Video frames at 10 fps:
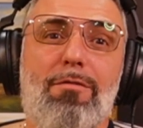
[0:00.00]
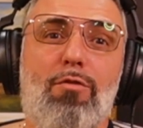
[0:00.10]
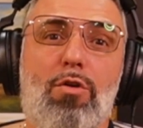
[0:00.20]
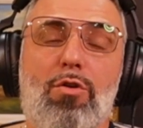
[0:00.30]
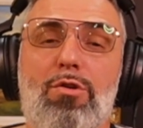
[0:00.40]

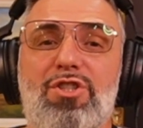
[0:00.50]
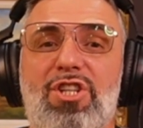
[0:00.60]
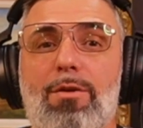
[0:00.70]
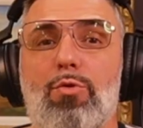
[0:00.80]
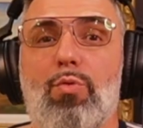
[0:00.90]
order on
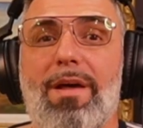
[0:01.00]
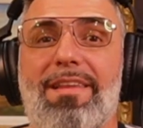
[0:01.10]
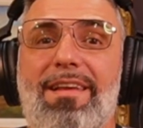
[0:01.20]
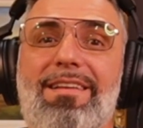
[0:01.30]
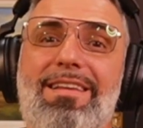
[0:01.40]
January
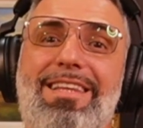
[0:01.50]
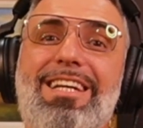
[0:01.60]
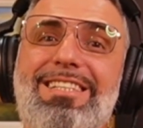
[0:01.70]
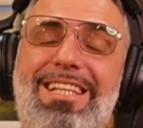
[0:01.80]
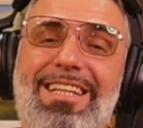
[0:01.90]
20th to
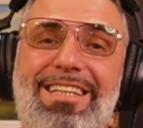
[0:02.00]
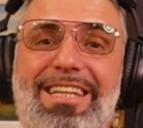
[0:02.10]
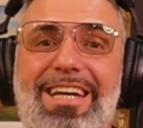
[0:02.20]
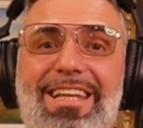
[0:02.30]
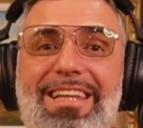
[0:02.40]

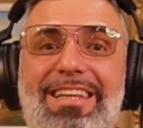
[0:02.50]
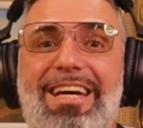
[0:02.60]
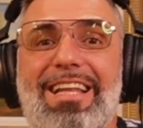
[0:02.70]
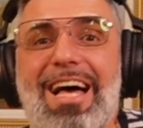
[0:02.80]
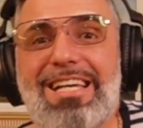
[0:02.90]

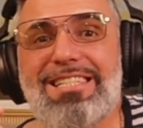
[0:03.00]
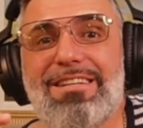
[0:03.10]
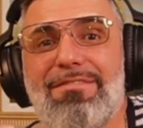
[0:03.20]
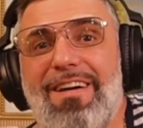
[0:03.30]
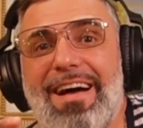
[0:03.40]

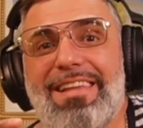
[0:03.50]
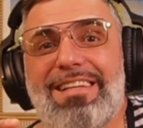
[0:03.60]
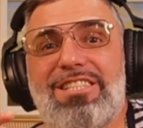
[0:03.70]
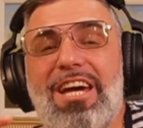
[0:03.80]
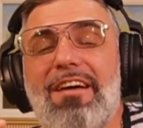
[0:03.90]
declassify the
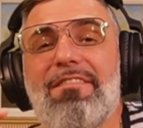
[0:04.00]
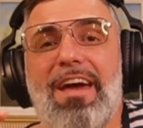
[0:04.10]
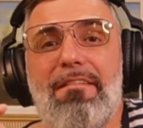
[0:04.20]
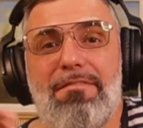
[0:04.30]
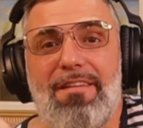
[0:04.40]

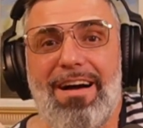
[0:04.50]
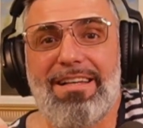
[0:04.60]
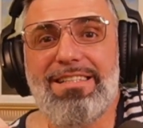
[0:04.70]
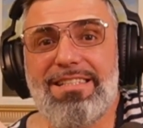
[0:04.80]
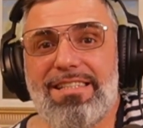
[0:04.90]
JFK files,